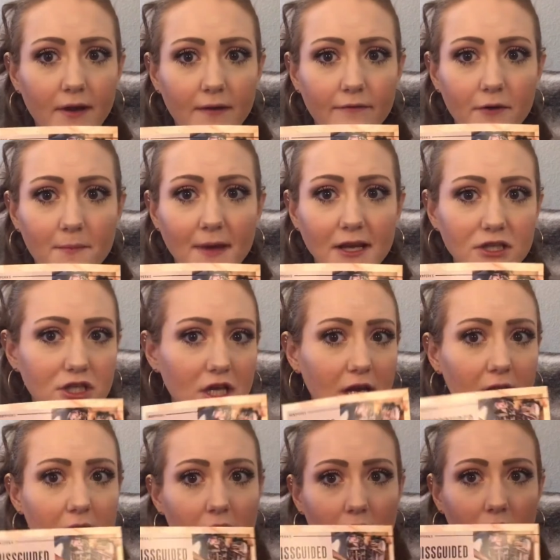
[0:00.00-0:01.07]

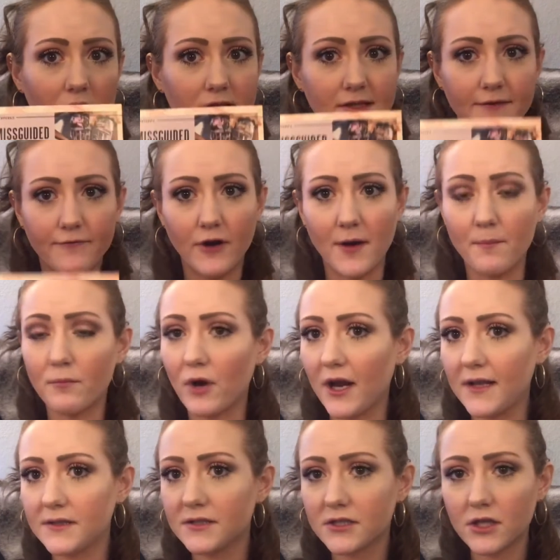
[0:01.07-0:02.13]
information on different
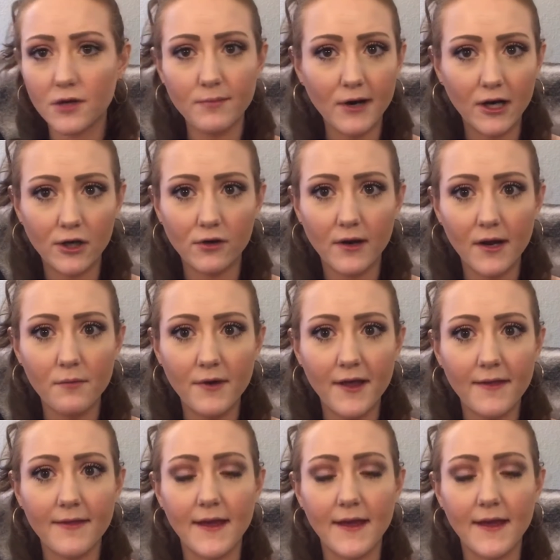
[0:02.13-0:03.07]
brands they're partnering with